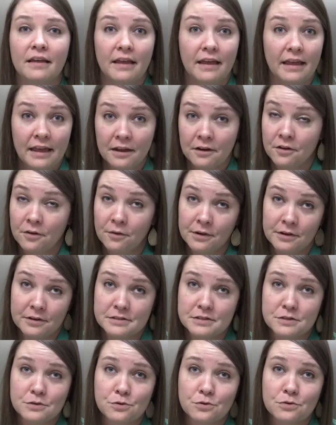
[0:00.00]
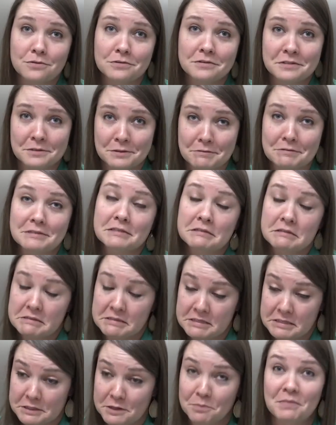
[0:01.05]
and going to school, so I was
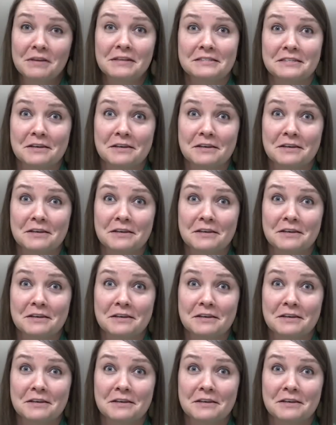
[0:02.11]
sleeping